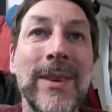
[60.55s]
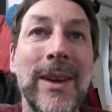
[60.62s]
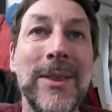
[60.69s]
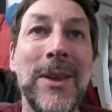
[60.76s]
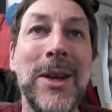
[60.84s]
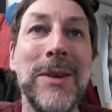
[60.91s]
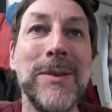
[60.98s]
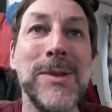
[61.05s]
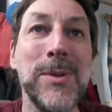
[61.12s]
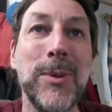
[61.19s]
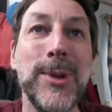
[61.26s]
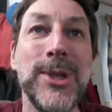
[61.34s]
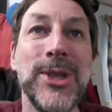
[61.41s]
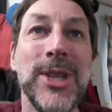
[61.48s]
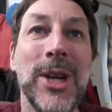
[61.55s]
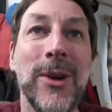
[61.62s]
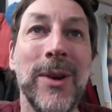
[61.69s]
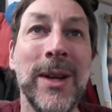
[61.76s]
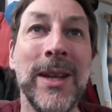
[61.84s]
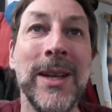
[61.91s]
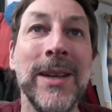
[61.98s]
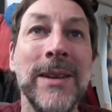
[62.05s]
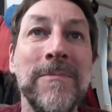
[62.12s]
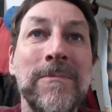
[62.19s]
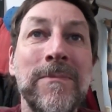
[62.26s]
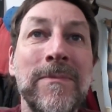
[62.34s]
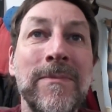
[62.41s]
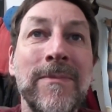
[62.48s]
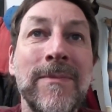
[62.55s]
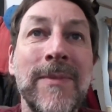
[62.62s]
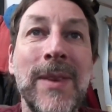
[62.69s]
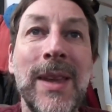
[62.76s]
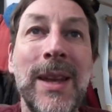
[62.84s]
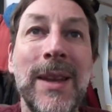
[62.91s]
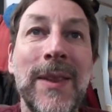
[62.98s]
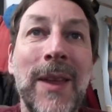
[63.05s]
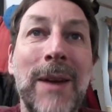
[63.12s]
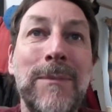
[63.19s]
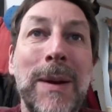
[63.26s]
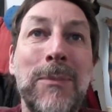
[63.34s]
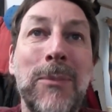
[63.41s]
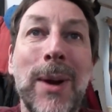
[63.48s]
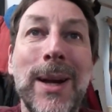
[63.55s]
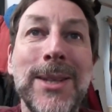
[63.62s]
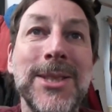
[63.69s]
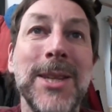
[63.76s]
I thought it was worth sharing and thought it might brighten